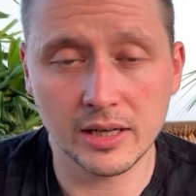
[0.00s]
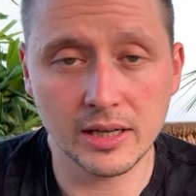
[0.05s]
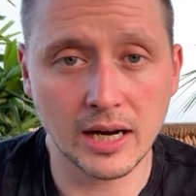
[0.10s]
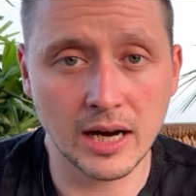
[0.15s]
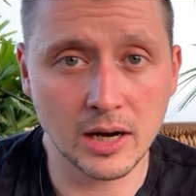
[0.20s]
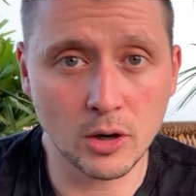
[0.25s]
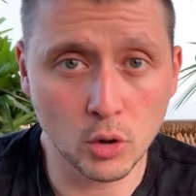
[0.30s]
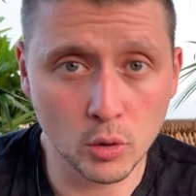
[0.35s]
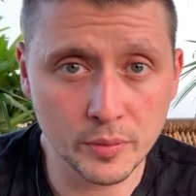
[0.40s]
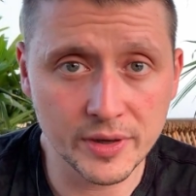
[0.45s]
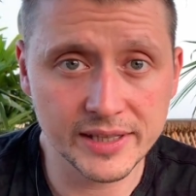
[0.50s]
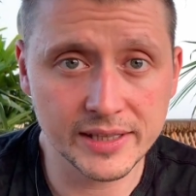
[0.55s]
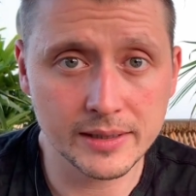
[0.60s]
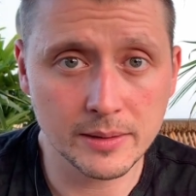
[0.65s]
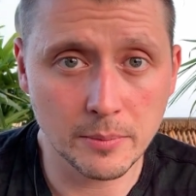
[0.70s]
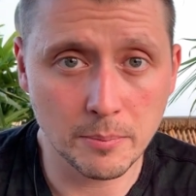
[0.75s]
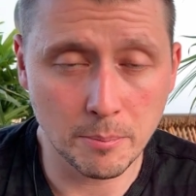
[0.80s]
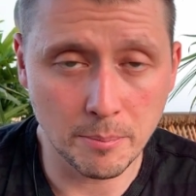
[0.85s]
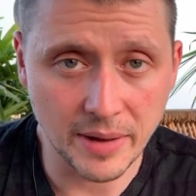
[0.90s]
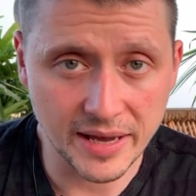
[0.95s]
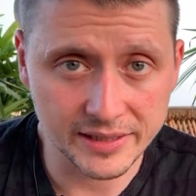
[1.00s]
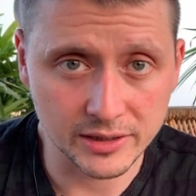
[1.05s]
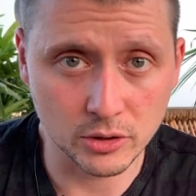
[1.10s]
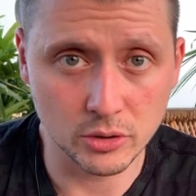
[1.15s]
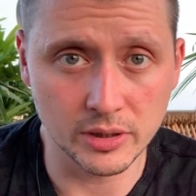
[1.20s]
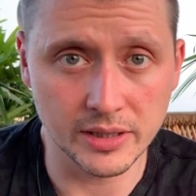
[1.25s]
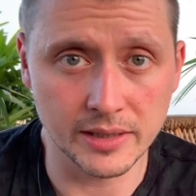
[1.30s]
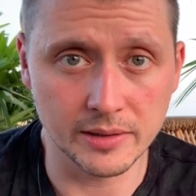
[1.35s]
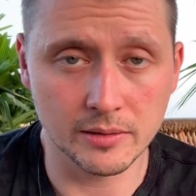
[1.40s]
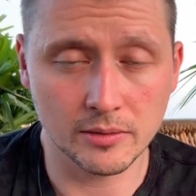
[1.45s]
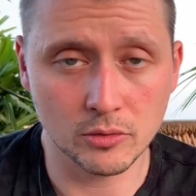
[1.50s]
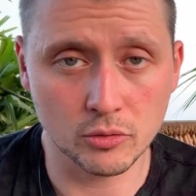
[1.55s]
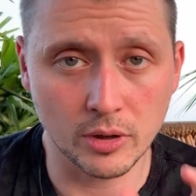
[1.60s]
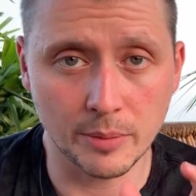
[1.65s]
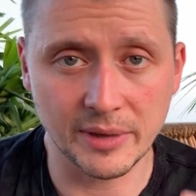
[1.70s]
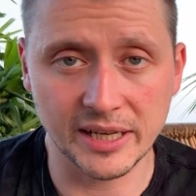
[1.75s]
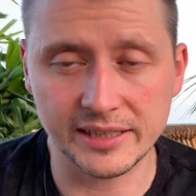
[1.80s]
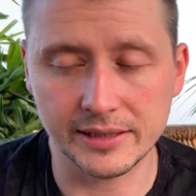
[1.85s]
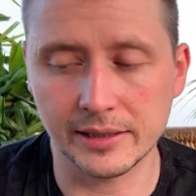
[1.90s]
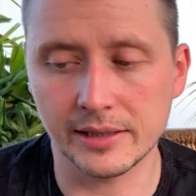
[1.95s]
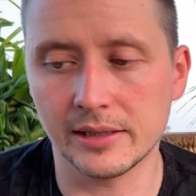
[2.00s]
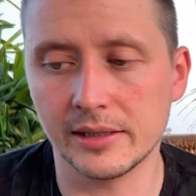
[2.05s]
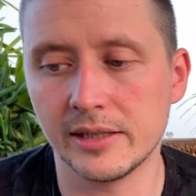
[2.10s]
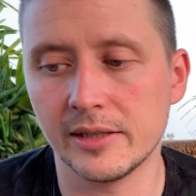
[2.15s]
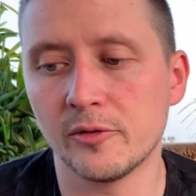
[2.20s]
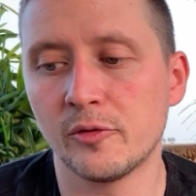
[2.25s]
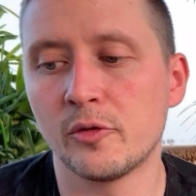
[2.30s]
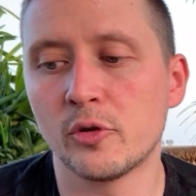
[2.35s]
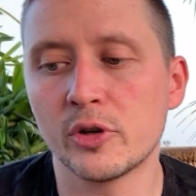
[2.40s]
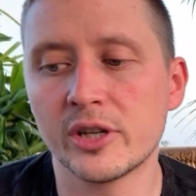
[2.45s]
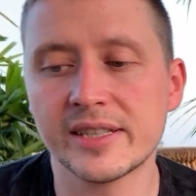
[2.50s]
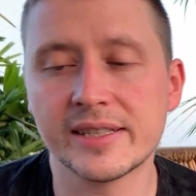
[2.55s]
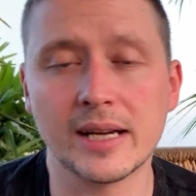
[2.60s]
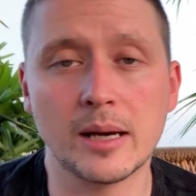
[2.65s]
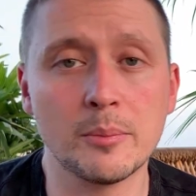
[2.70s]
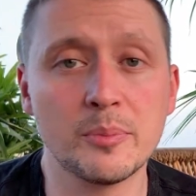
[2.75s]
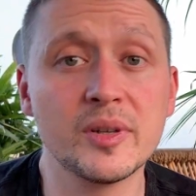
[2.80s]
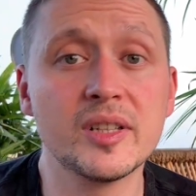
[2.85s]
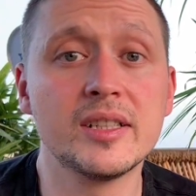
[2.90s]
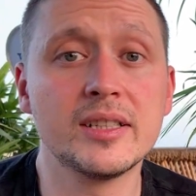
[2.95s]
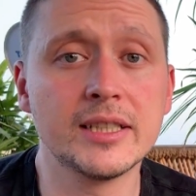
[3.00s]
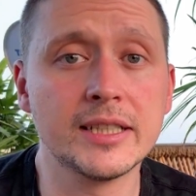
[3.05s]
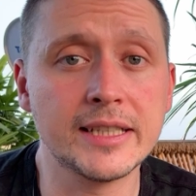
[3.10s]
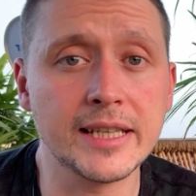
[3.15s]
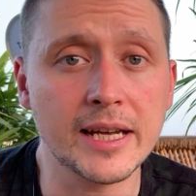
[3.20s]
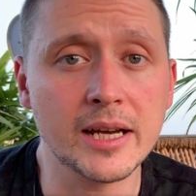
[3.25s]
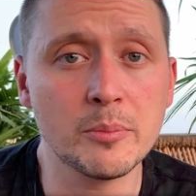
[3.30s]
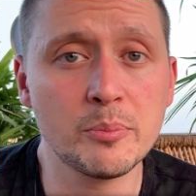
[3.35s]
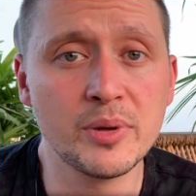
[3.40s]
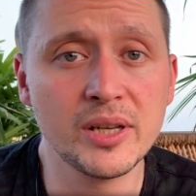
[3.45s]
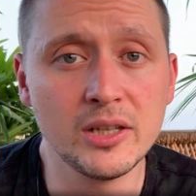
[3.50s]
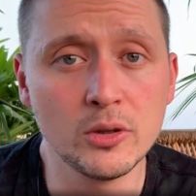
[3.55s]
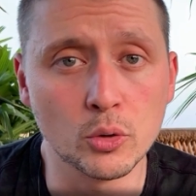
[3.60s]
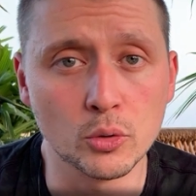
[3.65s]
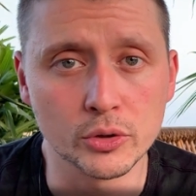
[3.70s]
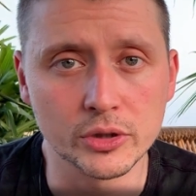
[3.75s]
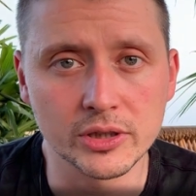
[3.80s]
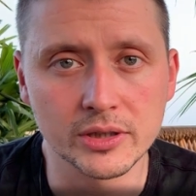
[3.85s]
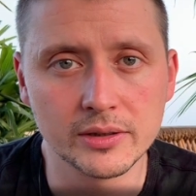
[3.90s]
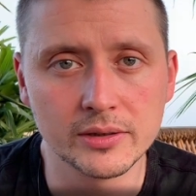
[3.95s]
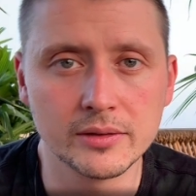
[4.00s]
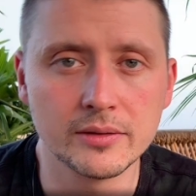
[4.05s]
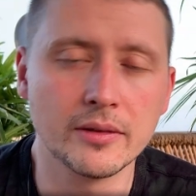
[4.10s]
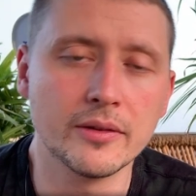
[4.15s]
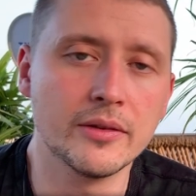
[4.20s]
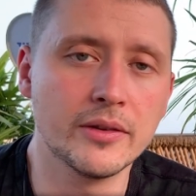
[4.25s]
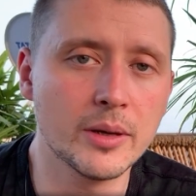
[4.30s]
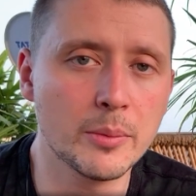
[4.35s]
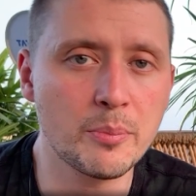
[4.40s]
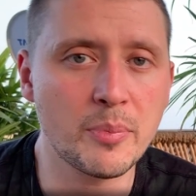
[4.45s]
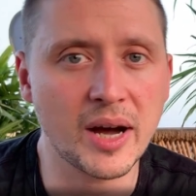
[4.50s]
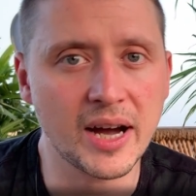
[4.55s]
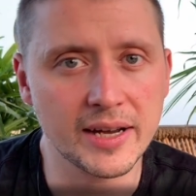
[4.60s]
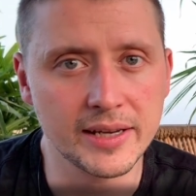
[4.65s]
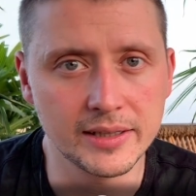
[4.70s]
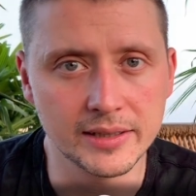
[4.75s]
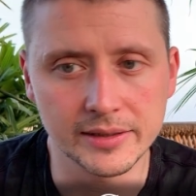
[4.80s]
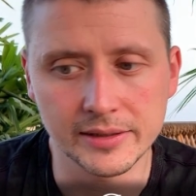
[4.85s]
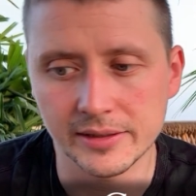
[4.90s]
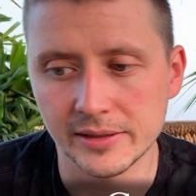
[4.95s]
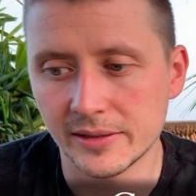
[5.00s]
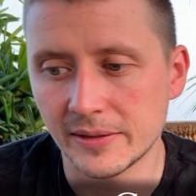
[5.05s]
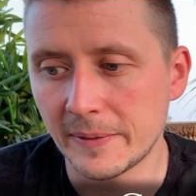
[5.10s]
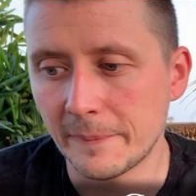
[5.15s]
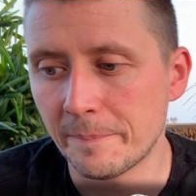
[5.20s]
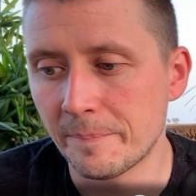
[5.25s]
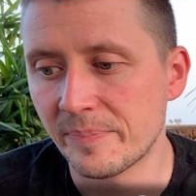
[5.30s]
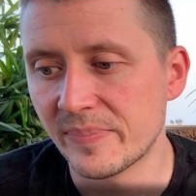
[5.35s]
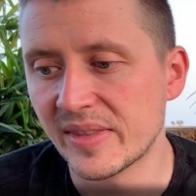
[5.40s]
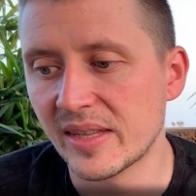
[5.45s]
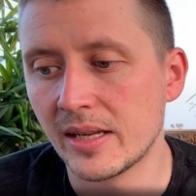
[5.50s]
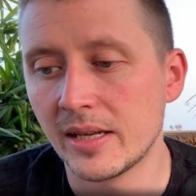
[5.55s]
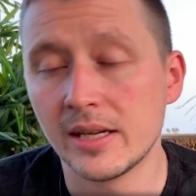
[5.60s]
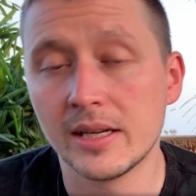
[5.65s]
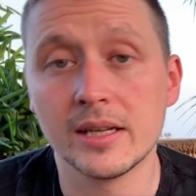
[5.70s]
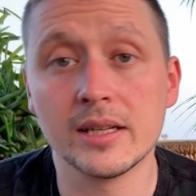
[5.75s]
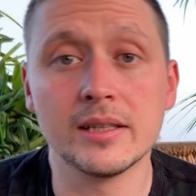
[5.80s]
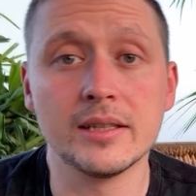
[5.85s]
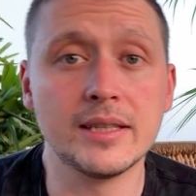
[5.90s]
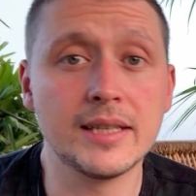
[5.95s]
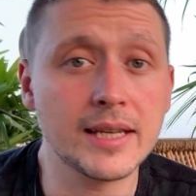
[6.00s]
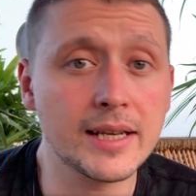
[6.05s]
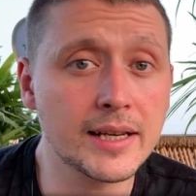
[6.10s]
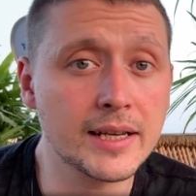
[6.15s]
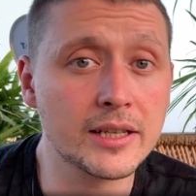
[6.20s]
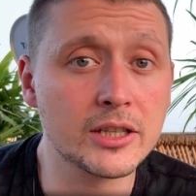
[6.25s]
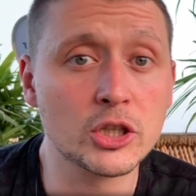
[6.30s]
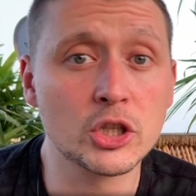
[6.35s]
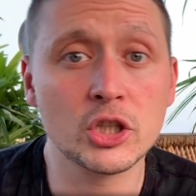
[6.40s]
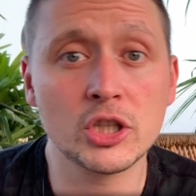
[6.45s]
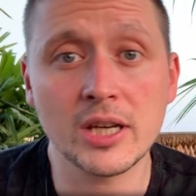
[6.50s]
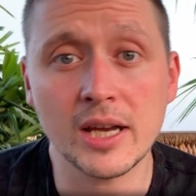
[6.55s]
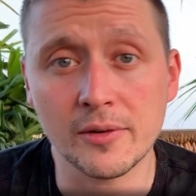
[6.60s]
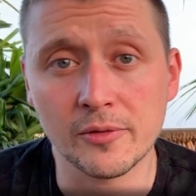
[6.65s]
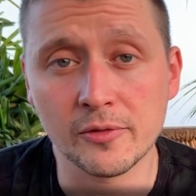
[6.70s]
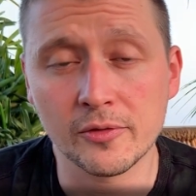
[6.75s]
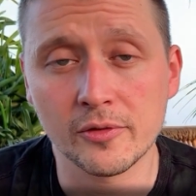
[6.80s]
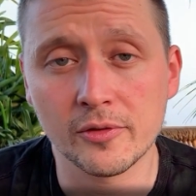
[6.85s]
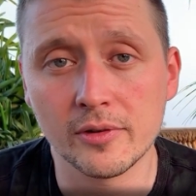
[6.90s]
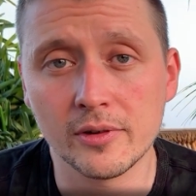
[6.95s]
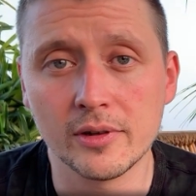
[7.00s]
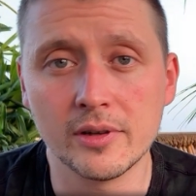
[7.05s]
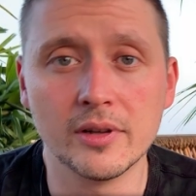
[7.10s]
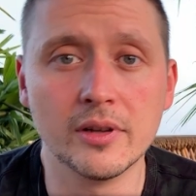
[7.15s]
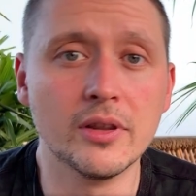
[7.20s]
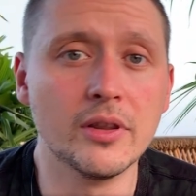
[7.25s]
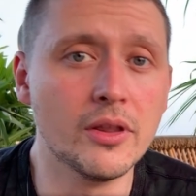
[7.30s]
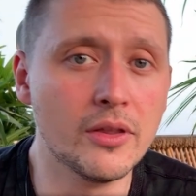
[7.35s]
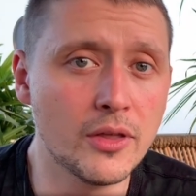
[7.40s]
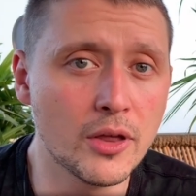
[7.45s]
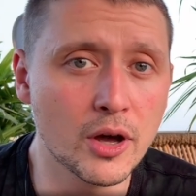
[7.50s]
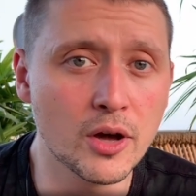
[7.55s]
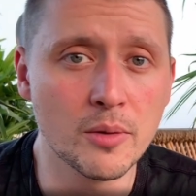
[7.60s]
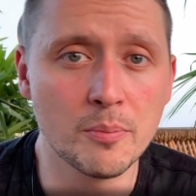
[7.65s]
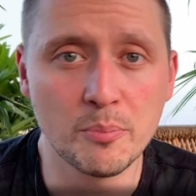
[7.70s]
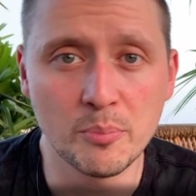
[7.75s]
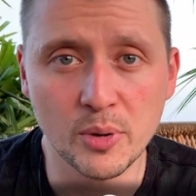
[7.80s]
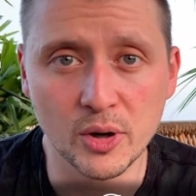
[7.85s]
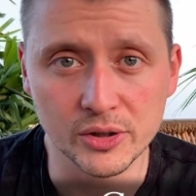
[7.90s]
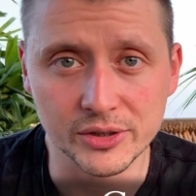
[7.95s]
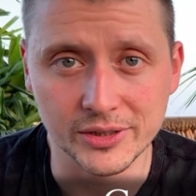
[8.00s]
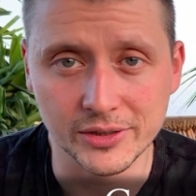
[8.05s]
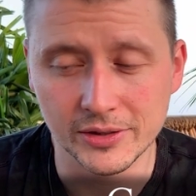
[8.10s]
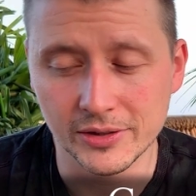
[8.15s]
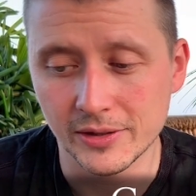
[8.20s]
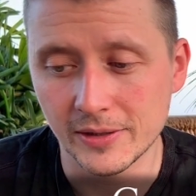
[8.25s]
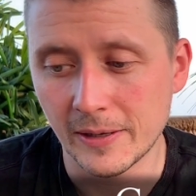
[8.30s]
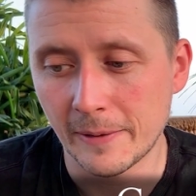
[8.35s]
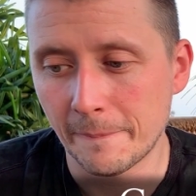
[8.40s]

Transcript: always masculine grammatically. For example, der Pilot, the pilot, der Chef, the boss,